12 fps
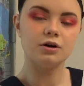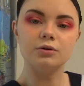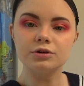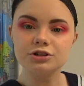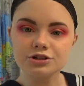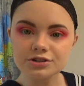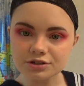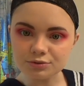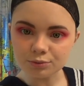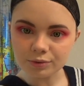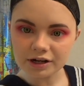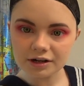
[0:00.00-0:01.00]
which is this
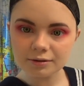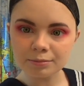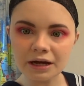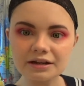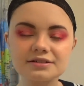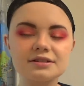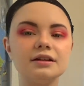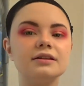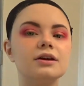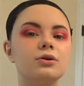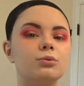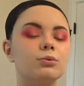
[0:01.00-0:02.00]
weird pastel-y
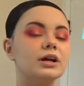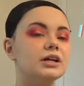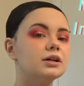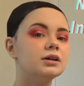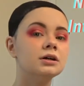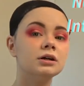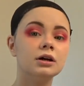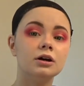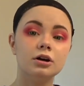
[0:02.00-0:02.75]
green,